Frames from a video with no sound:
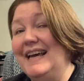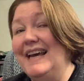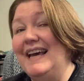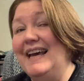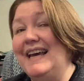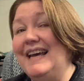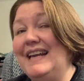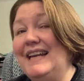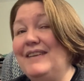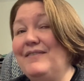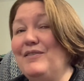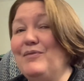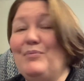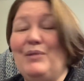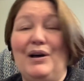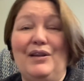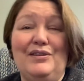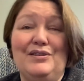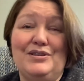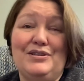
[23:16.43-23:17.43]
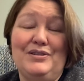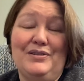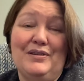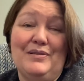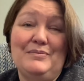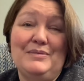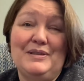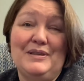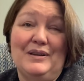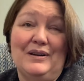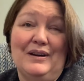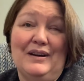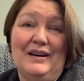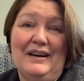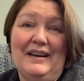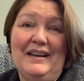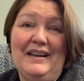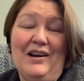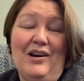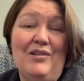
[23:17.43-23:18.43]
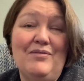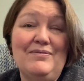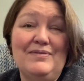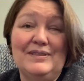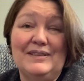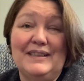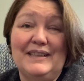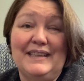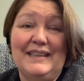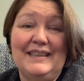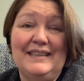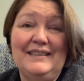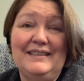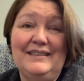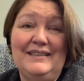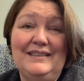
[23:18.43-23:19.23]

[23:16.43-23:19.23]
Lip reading: and if it bothers you, I'm sorry. Hopefully,